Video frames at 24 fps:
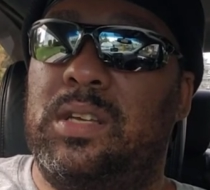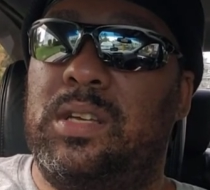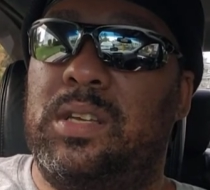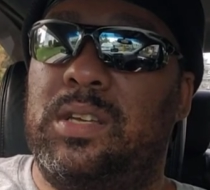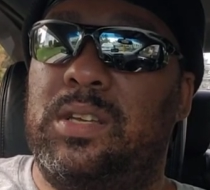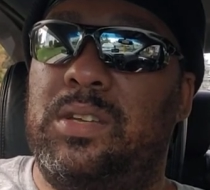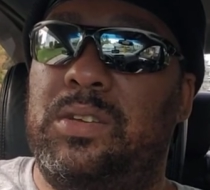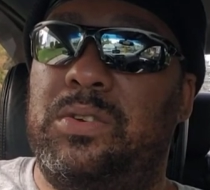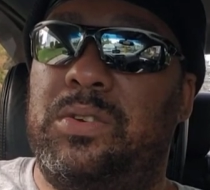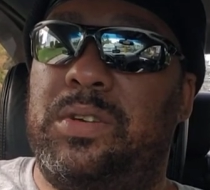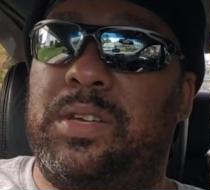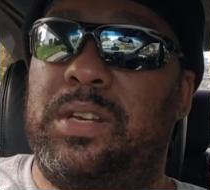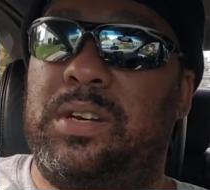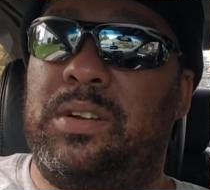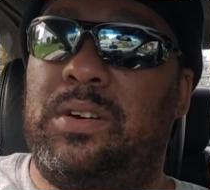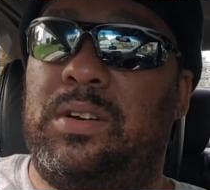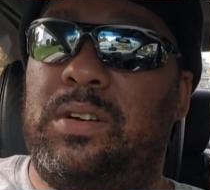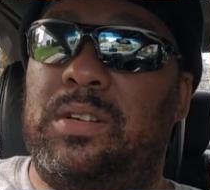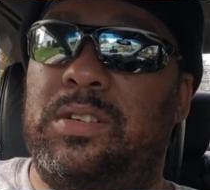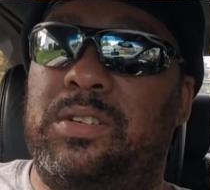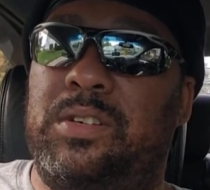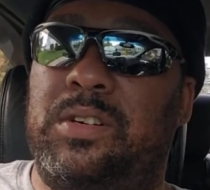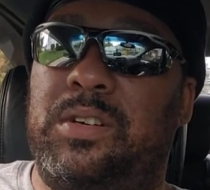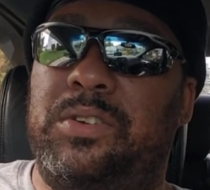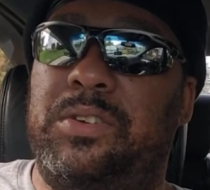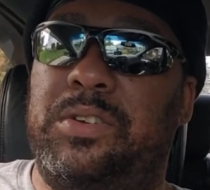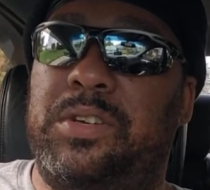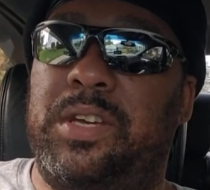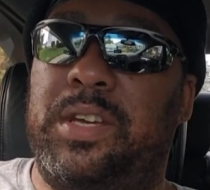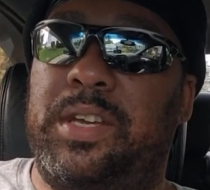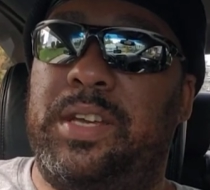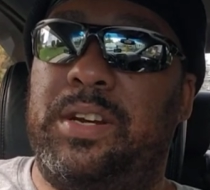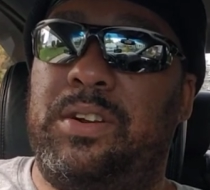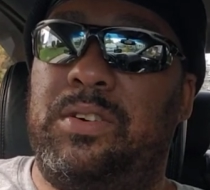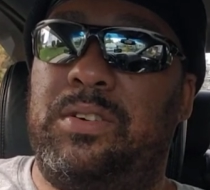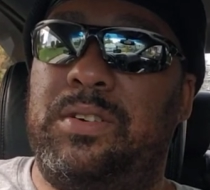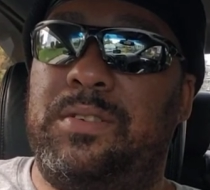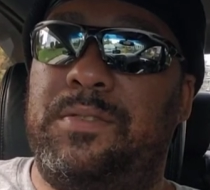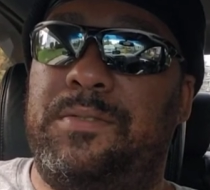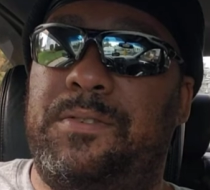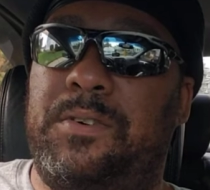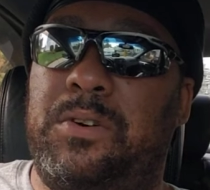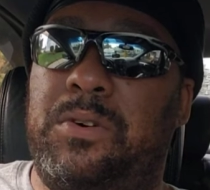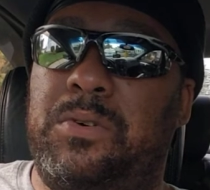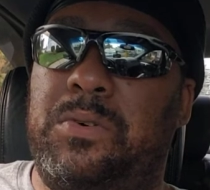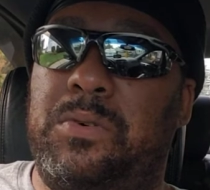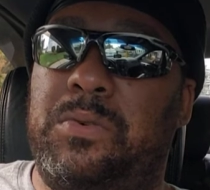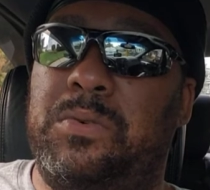you can all you know you could get on the
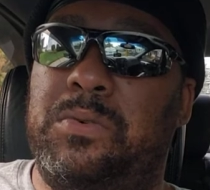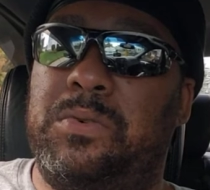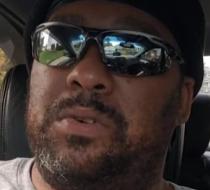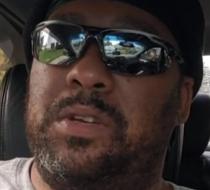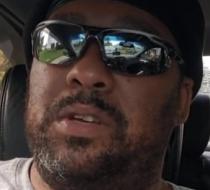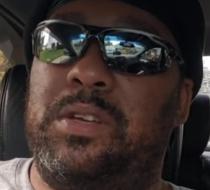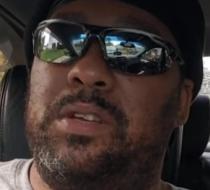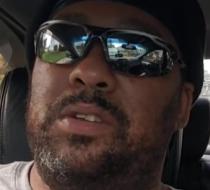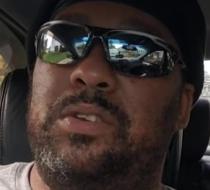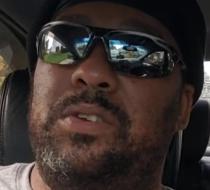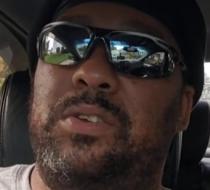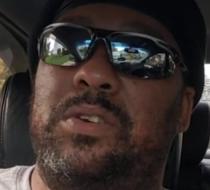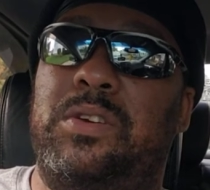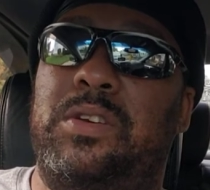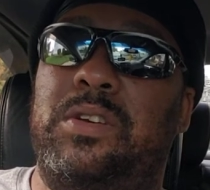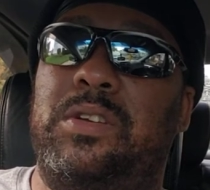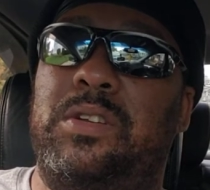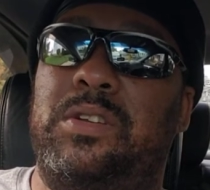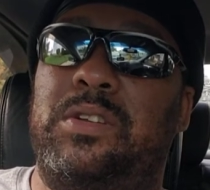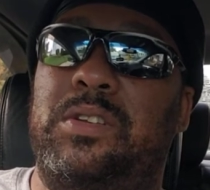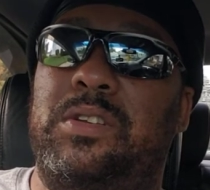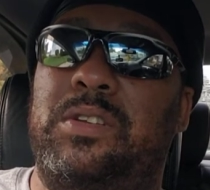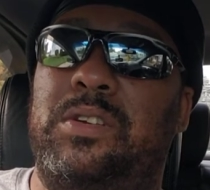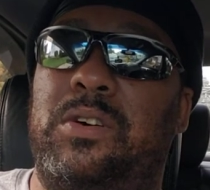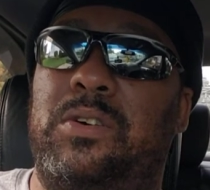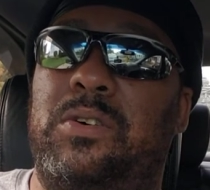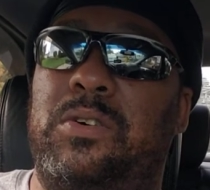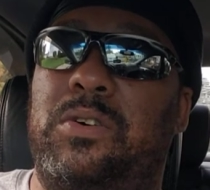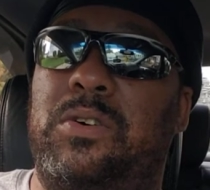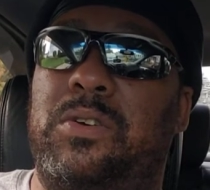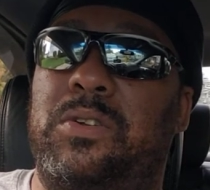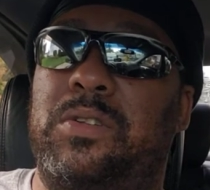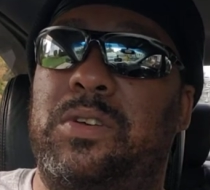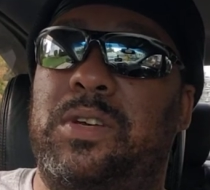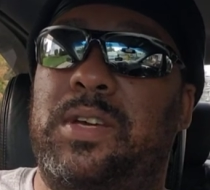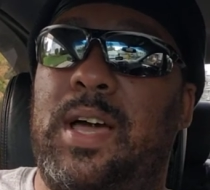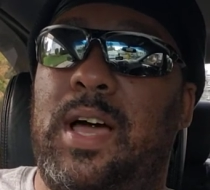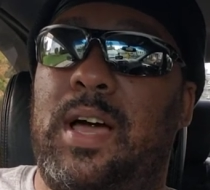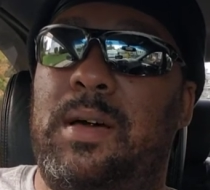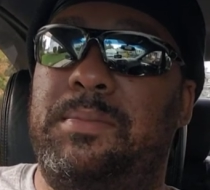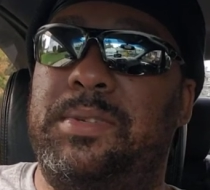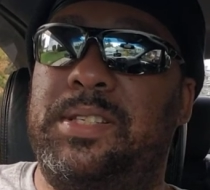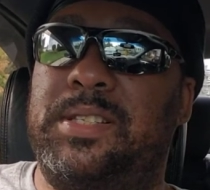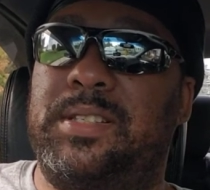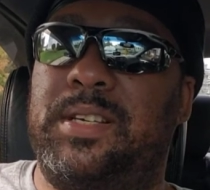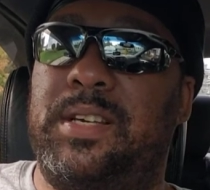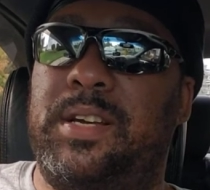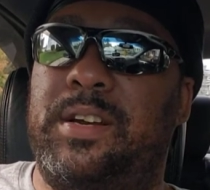phone you could you know go to the
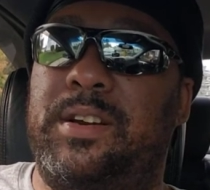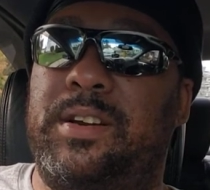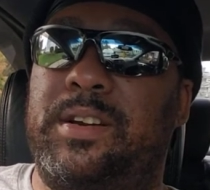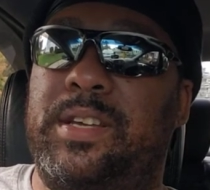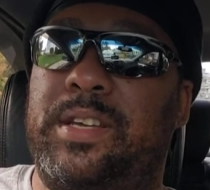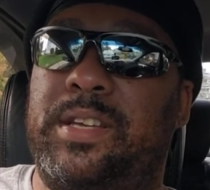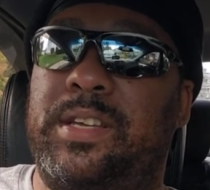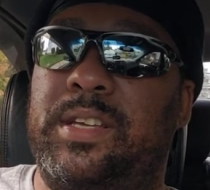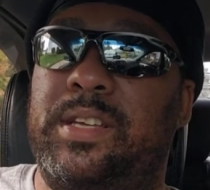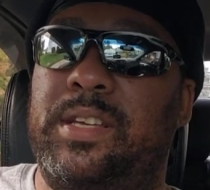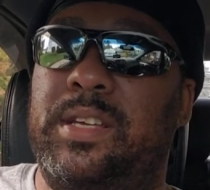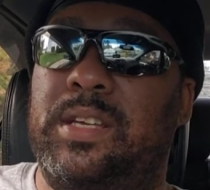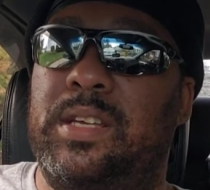commissary